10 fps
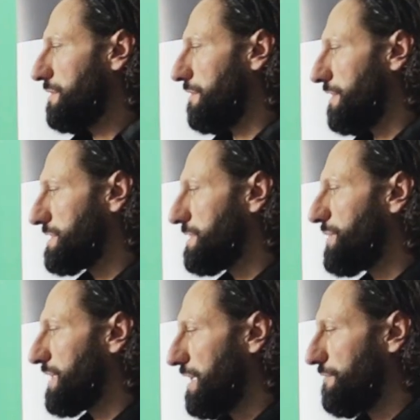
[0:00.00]
there is
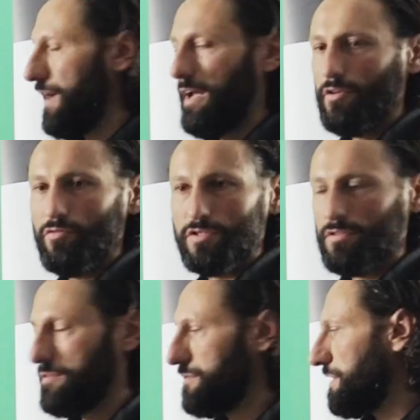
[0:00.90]
CPK
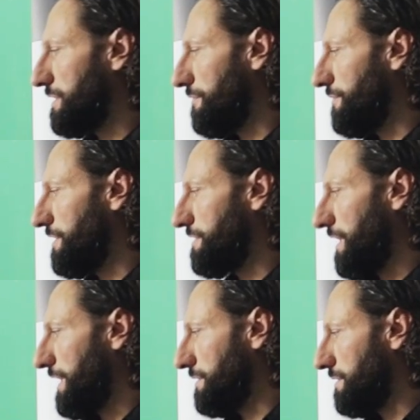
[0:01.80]
values that are very
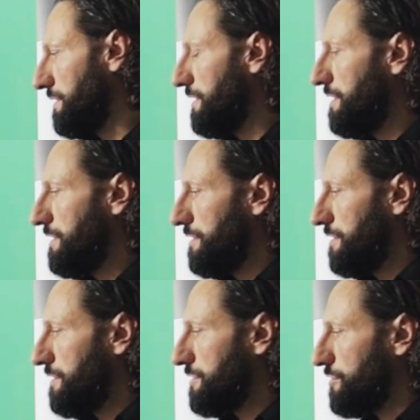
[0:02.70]
tight.
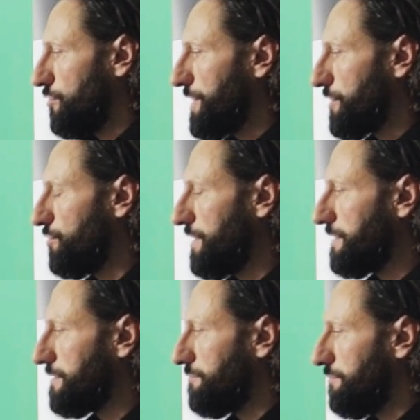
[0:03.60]
So we
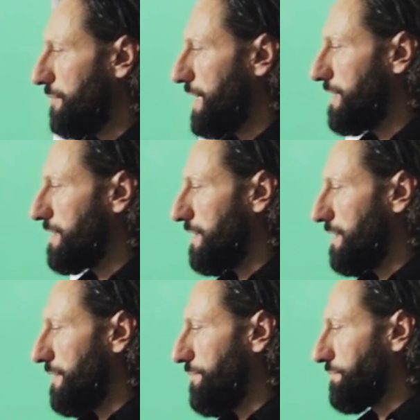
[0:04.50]
couldn't make
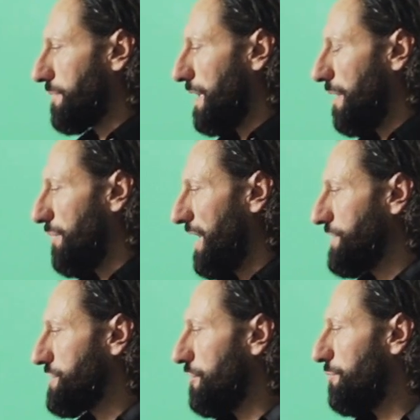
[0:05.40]
a
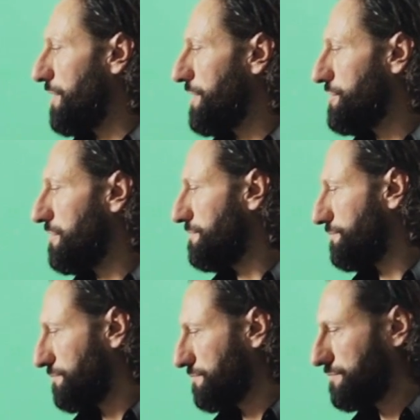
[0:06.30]
plunging
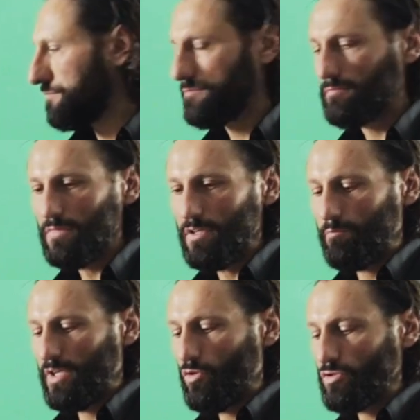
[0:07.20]
operation
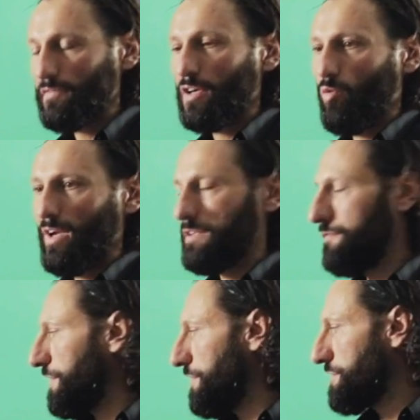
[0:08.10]
because of the quality
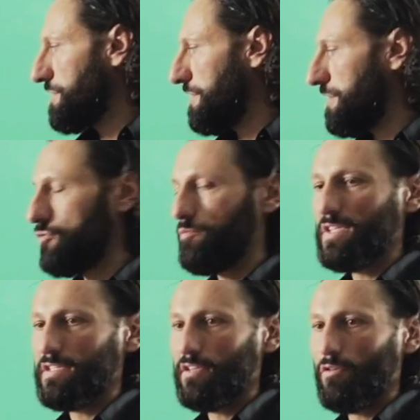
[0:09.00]
finish. It need to be
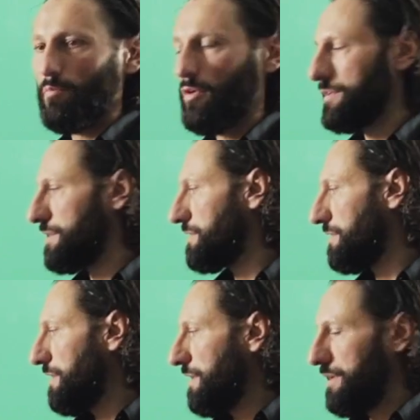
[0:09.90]
single
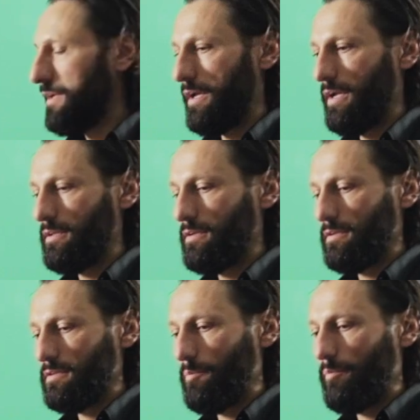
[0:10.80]
pointed,
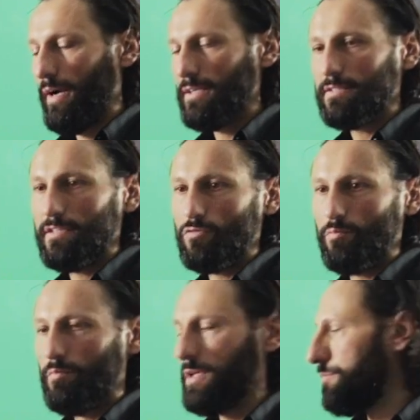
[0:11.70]
and the parts need to
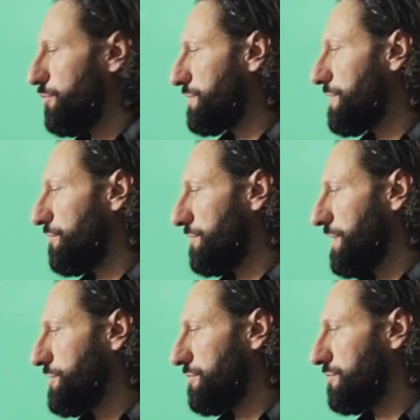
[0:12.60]
be put in
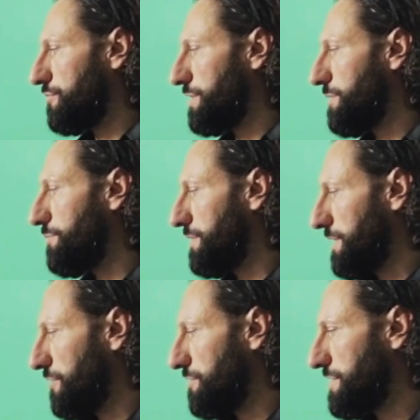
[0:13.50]
rotation to keep
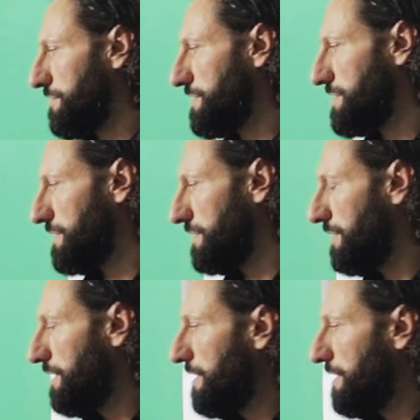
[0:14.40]
the concentricity.